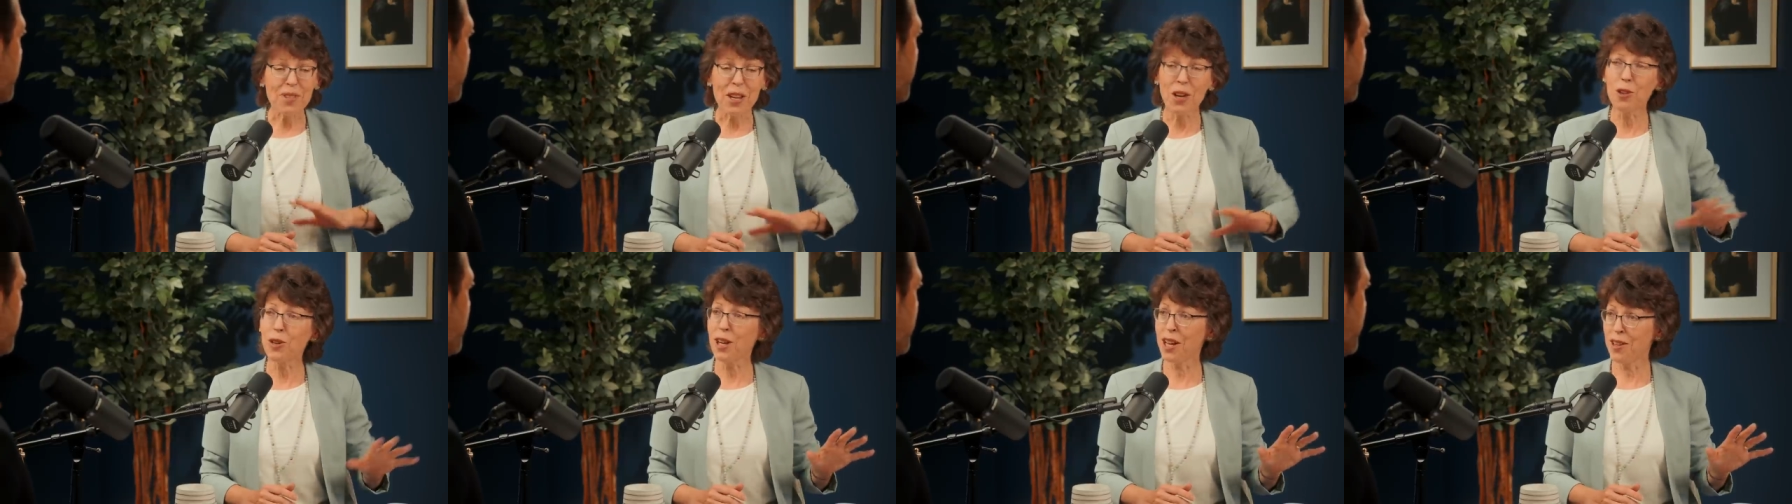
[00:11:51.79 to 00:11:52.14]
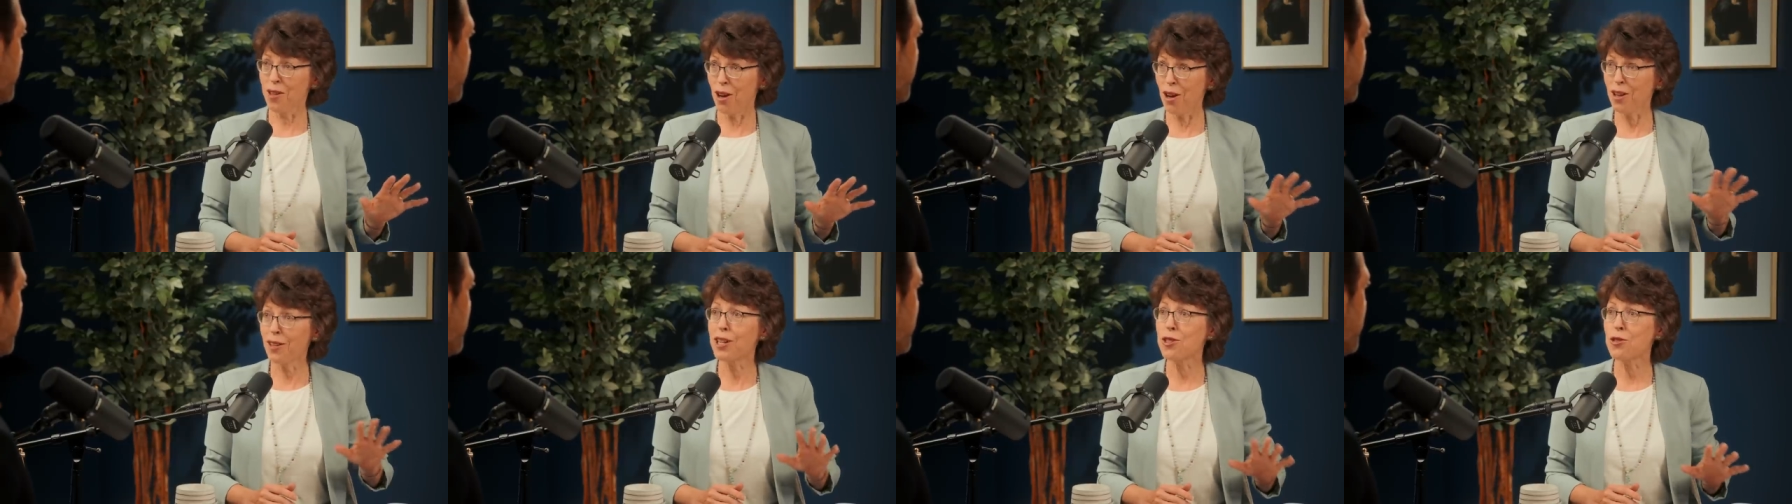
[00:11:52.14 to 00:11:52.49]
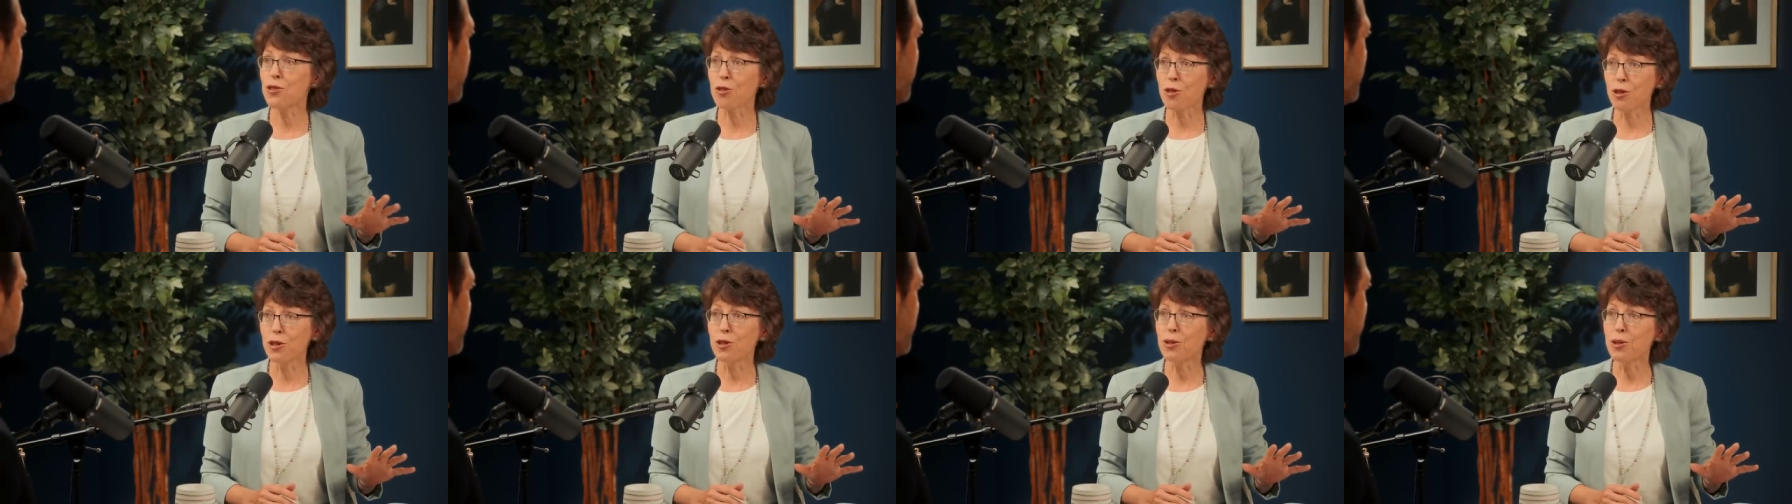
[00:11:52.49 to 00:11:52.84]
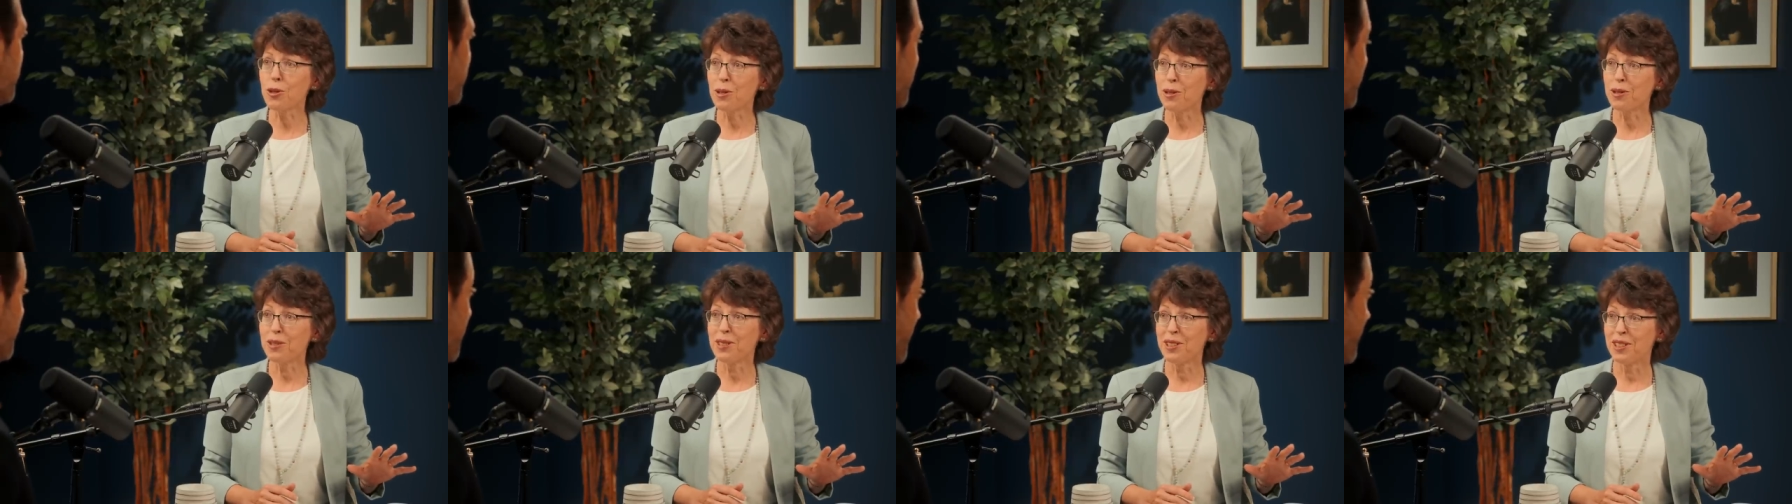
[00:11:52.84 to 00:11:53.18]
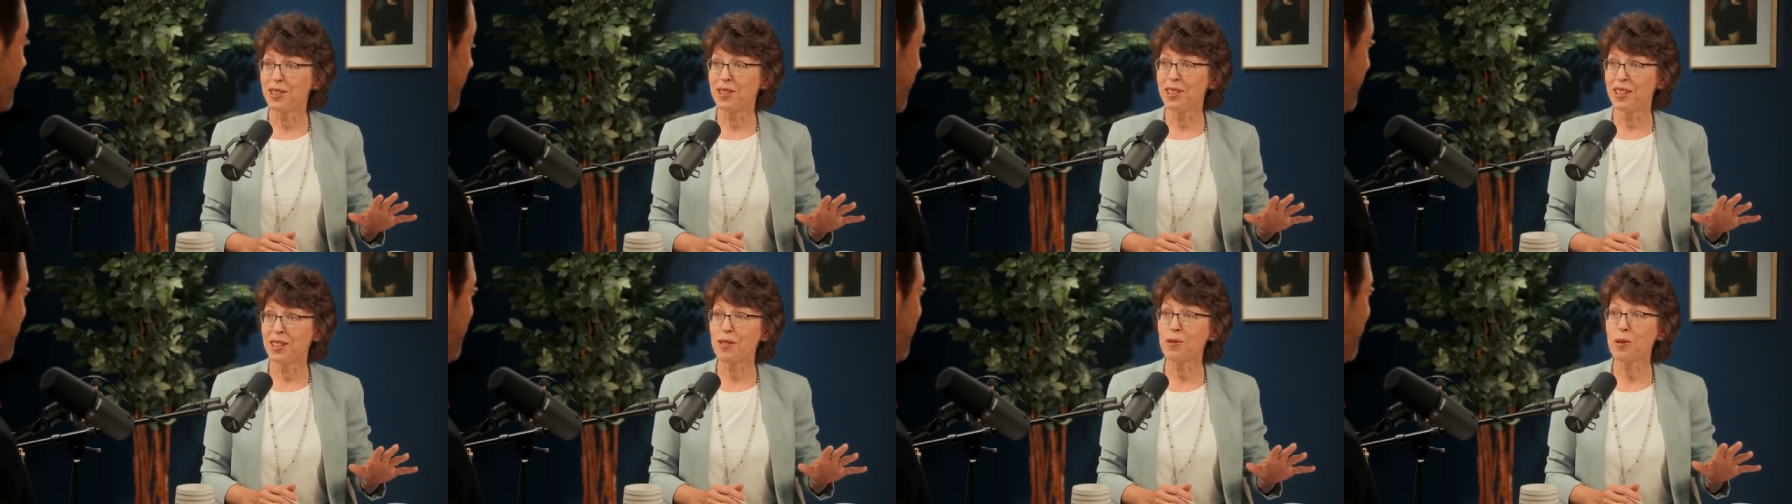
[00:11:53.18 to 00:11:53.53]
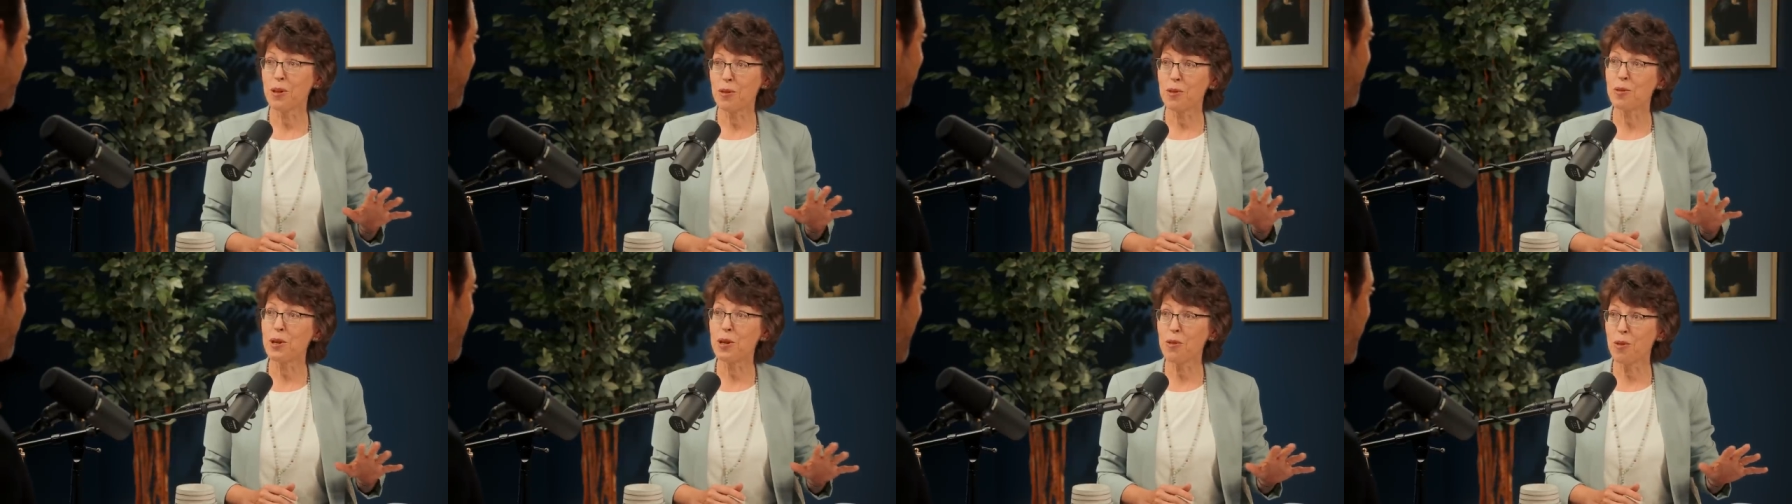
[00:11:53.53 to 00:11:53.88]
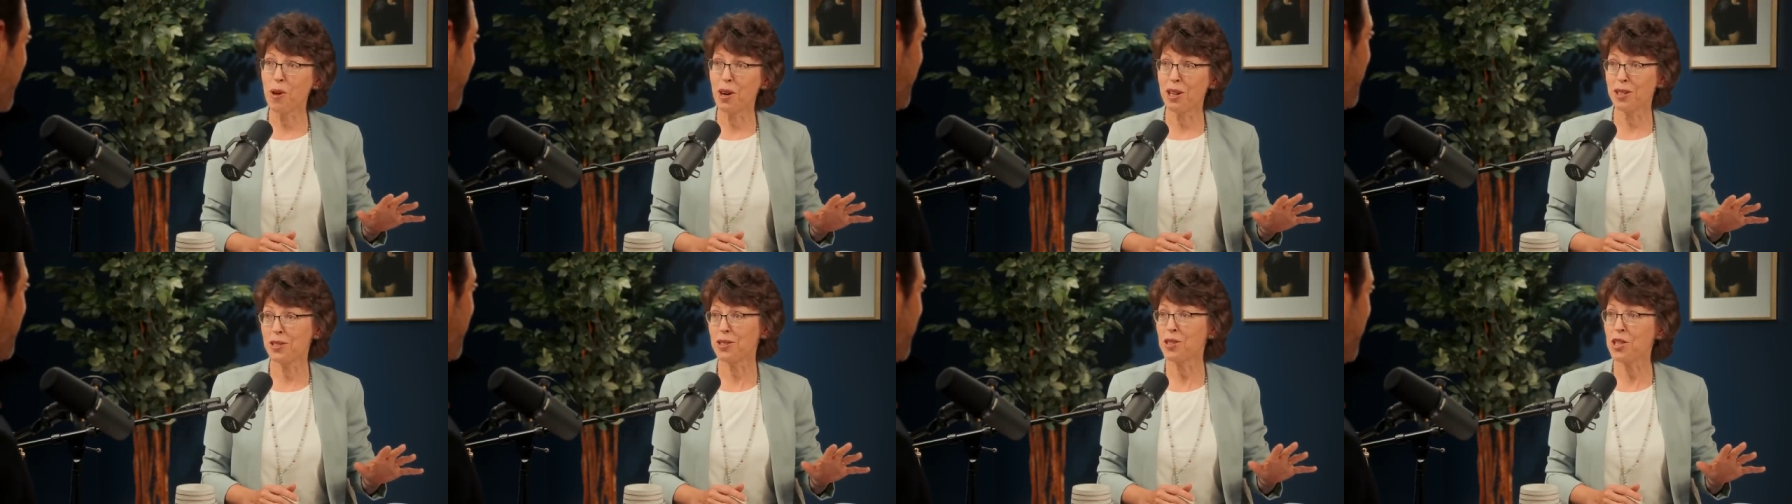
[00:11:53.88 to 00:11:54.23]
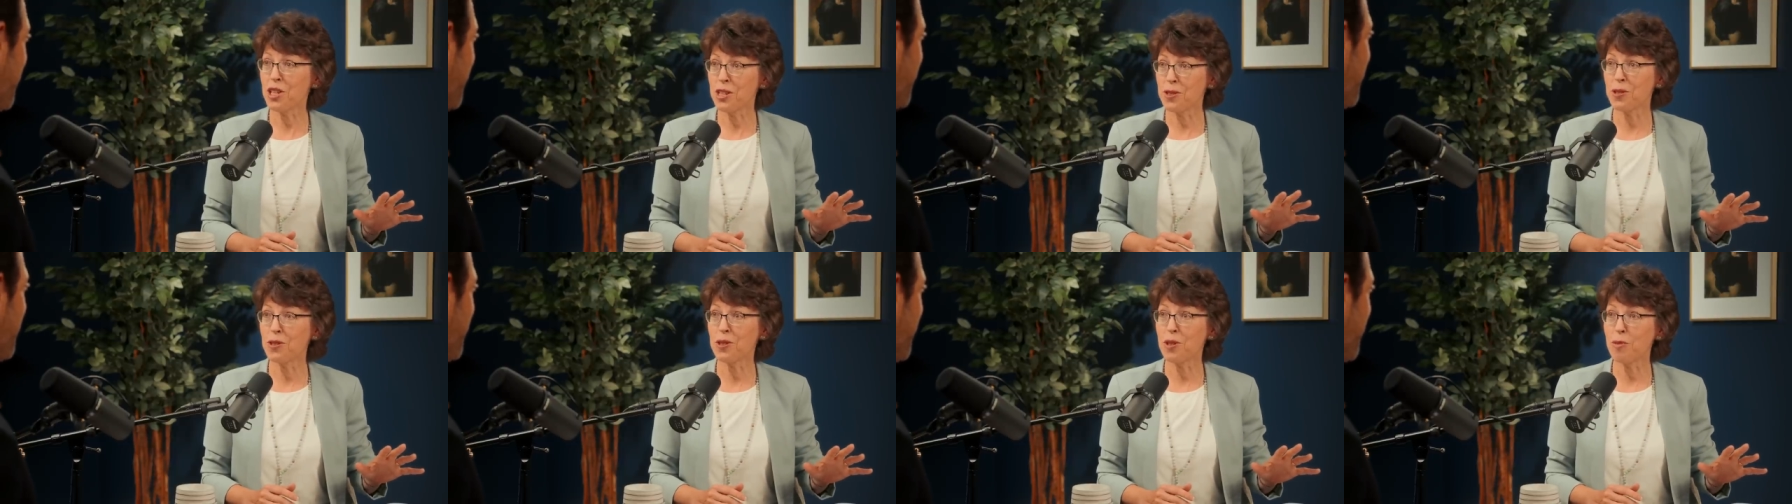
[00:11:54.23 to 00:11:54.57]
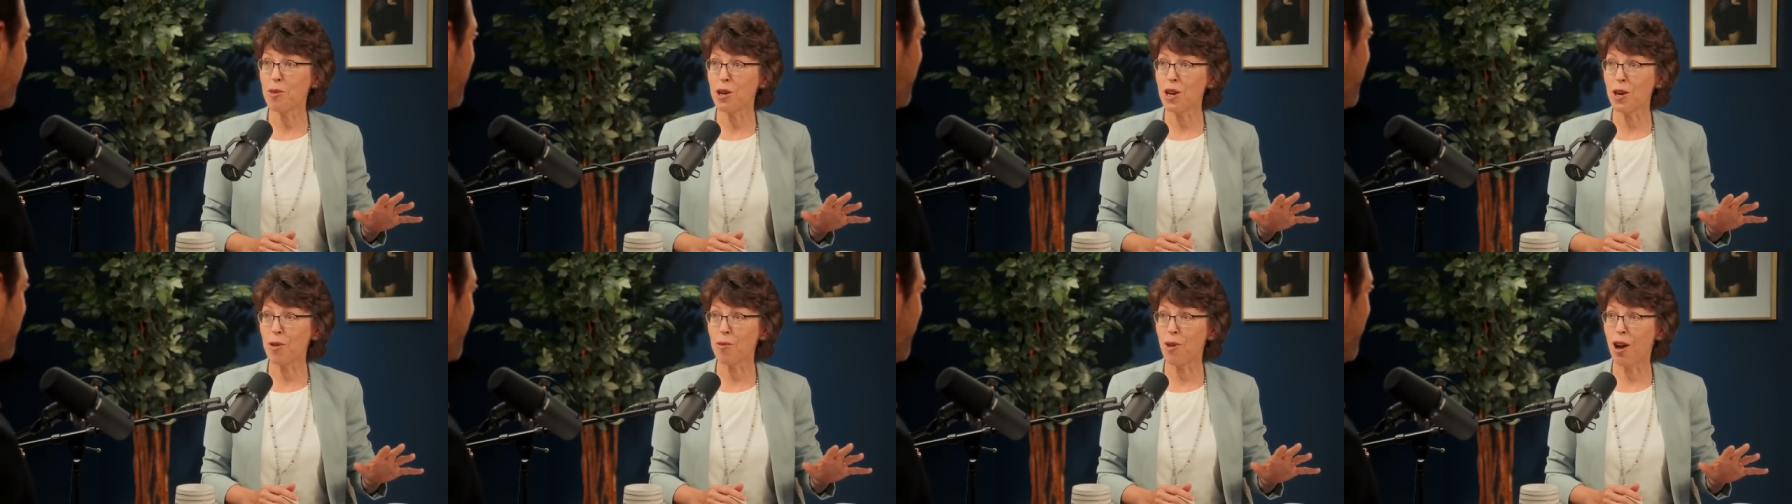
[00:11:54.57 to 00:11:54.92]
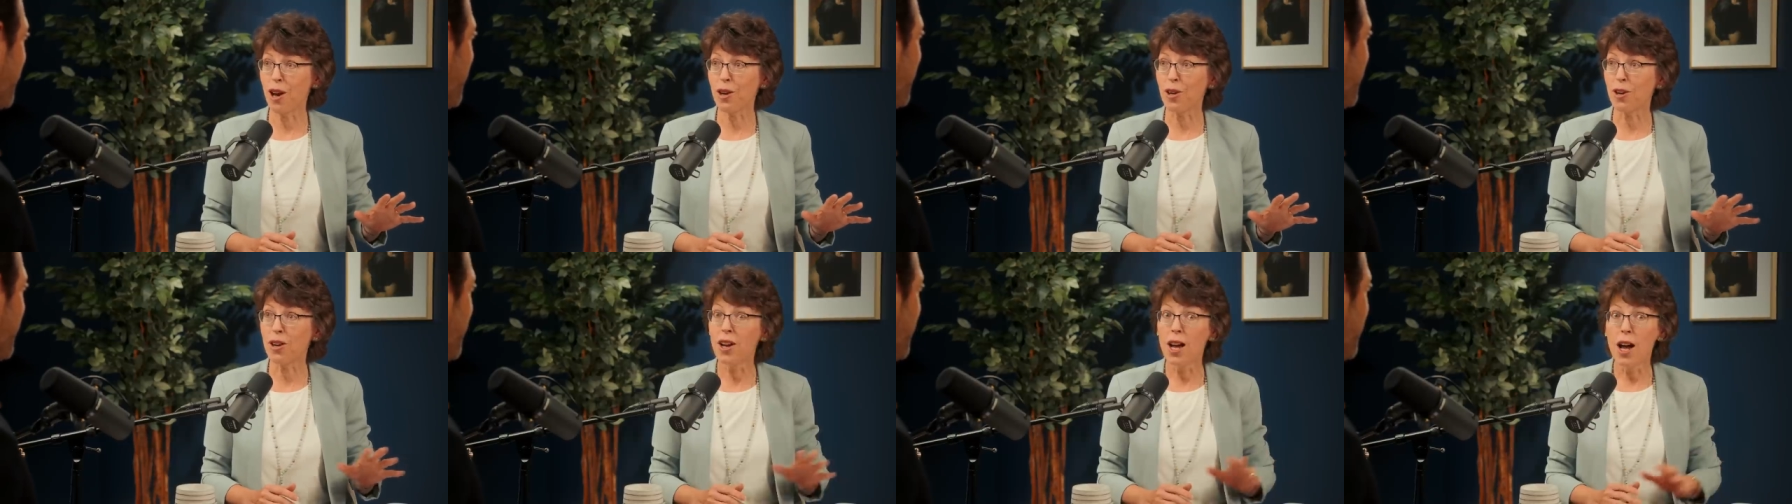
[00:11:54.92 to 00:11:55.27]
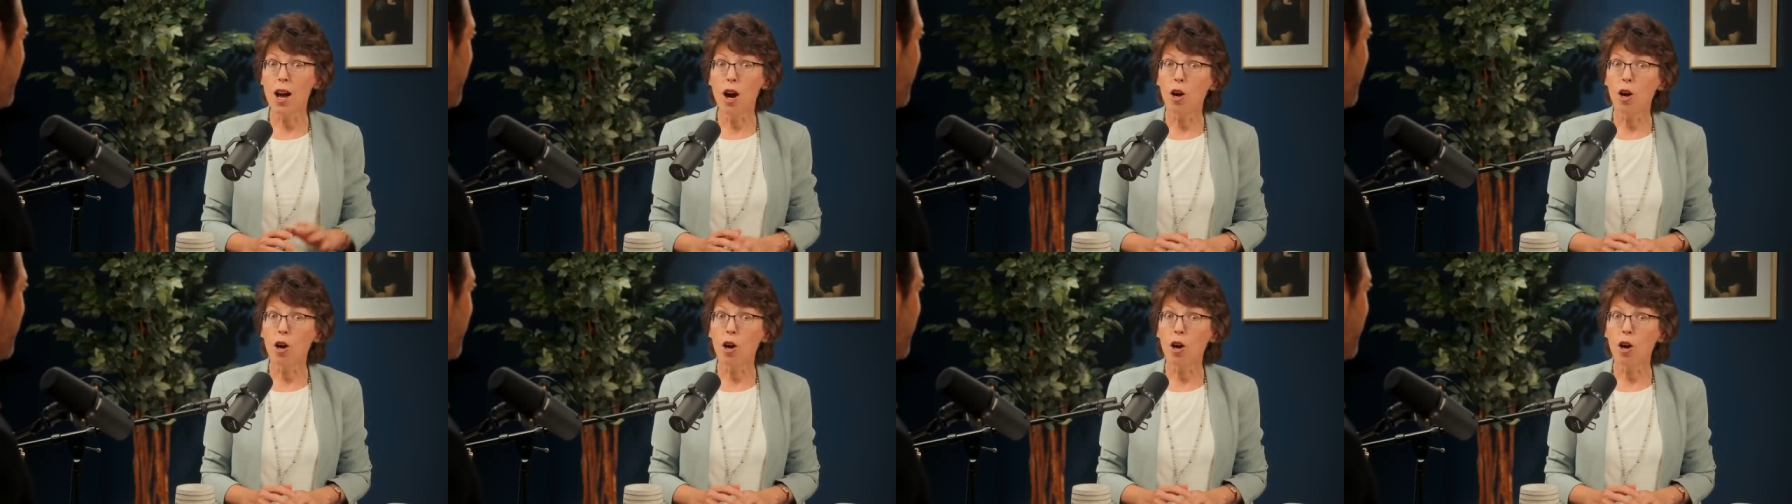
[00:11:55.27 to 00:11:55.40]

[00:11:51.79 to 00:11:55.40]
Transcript: Okay, all that's true. Mm-hmm. We, we want Jesus to be our model,